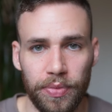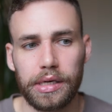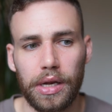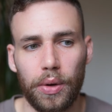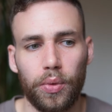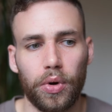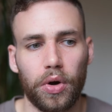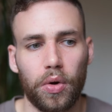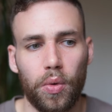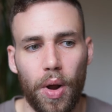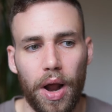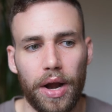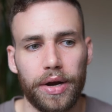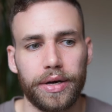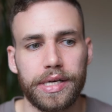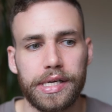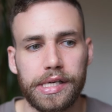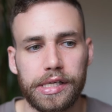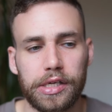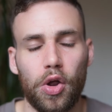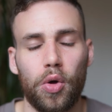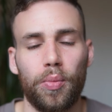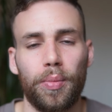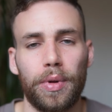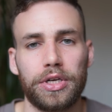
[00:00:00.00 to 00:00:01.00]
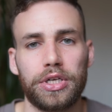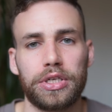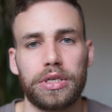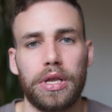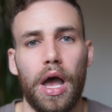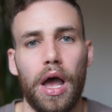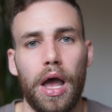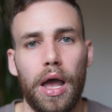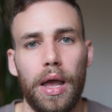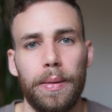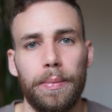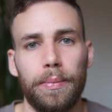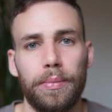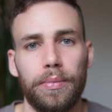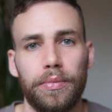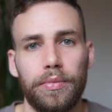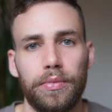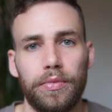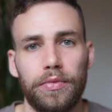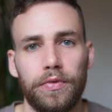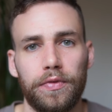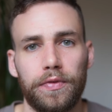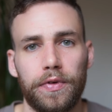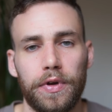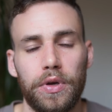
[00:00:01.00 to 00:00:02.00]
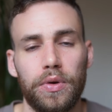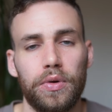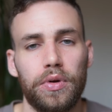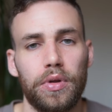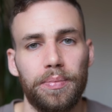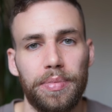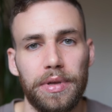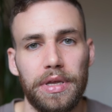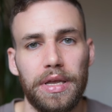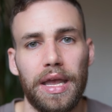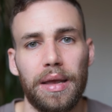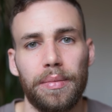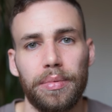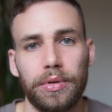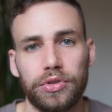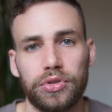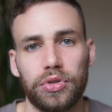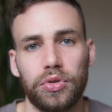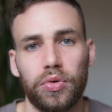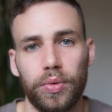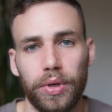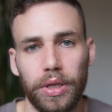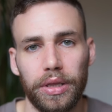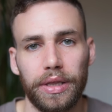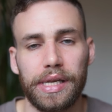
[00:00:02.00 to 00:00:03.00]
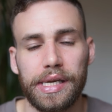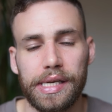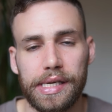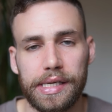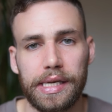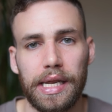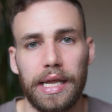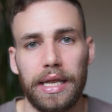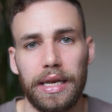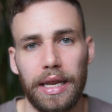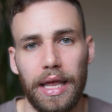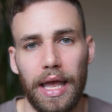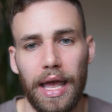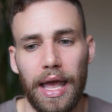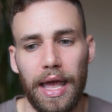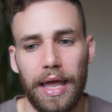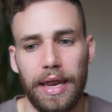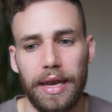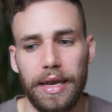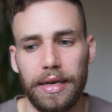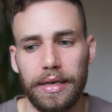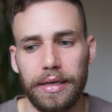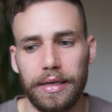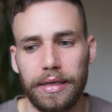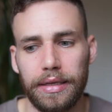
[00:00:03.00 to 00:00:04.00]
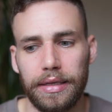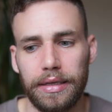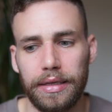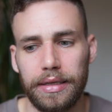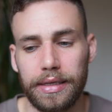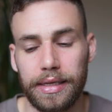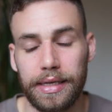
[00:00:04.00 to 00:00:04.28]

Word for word: it requires so much time for you to be able to really sit and